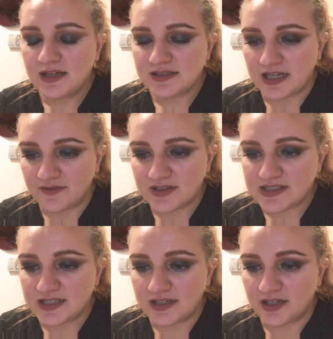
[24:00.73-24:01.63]

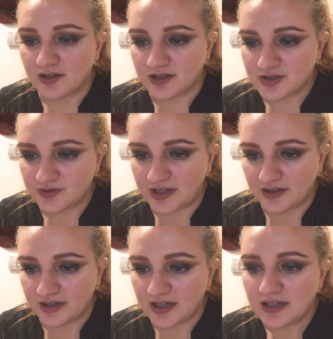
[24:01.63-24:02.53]
Davidson in
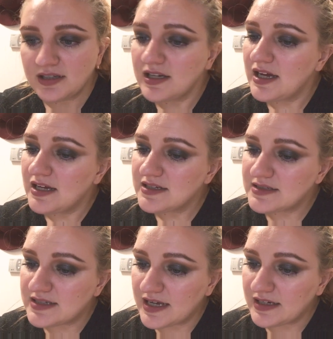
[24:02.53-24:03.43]
Australia,
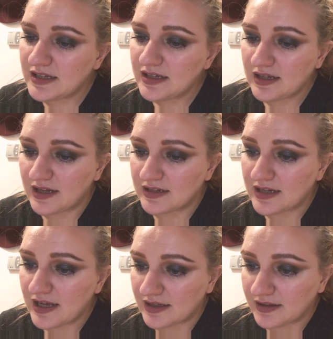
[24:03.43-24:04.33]
Denny and
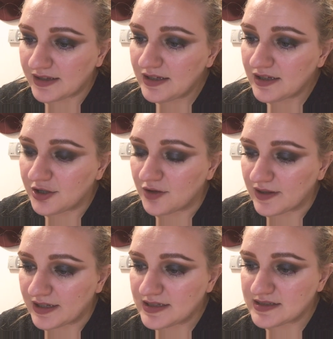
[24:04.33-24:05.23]
Headley in the
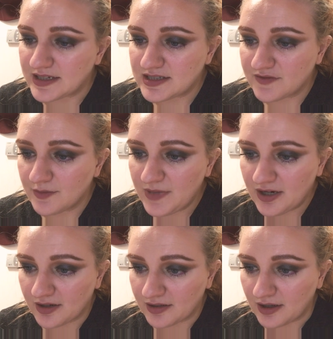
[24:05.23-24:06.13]
United States of
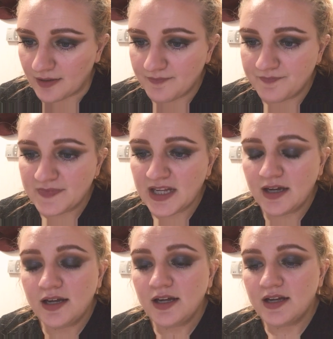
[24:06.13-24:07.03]
America.
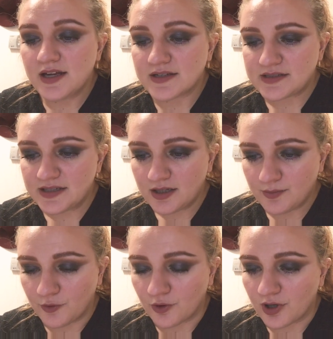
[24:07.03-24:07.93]
In
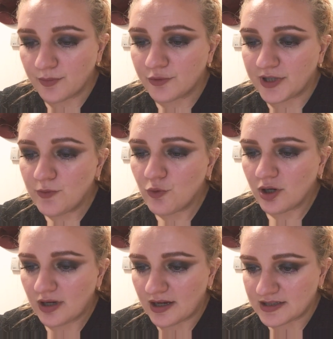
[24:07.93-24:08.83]
Singapore,
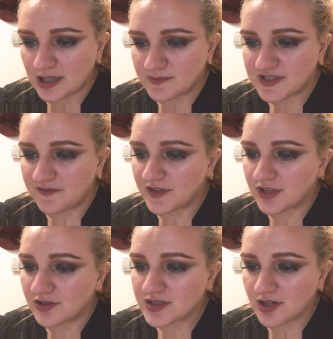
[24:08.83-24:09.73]
pre-war autopsy
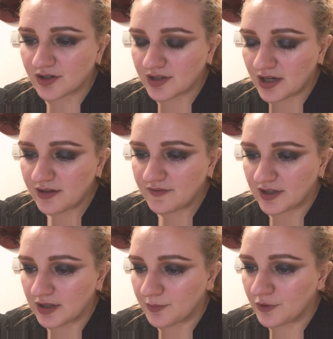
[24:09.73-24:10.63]
figures are not
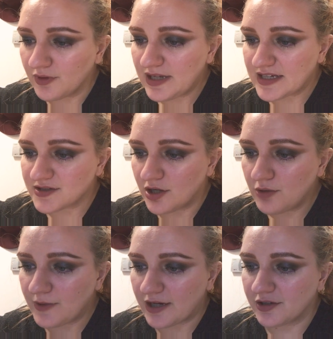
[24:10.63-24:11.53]
available as
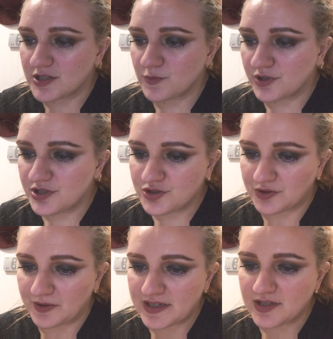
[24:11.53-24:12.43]
all records were
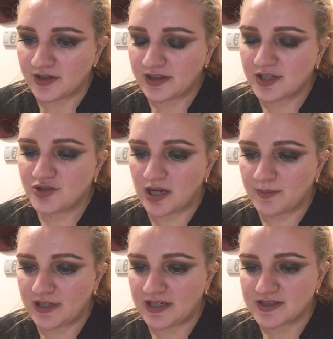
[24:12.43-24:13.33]
destroyed during the
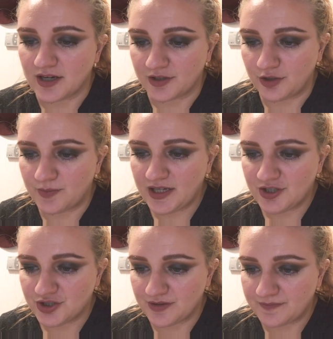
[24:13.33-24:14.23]
Japanese
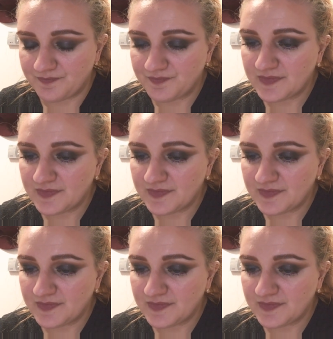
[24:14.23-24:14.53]
occupation.